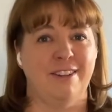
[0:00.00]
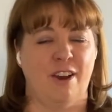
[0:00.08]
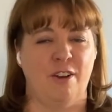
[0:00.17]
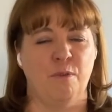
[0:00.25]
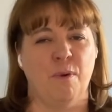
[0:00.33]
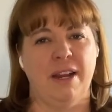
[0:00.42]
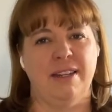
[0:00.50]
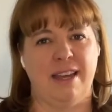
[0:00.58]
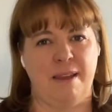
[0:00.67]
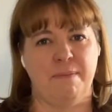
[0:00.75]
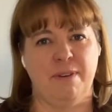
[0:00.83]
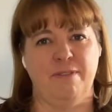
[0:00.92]
on what
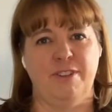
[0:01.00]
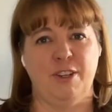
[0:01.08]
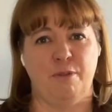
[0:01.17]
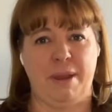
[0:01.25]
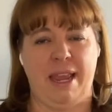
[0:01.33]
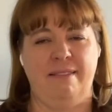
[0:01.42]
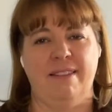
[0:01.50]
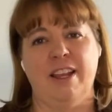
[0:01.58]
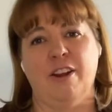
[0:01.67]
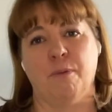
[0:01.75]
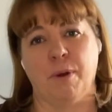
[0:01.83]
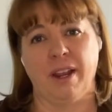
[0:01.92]
type of domain that
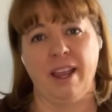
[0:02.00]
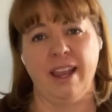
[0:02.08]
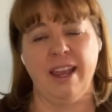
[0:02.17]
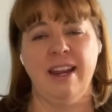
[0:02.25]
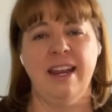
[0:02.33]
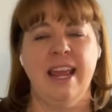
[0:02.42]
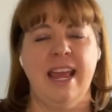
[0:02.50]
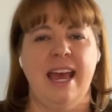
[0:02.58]
you're working in,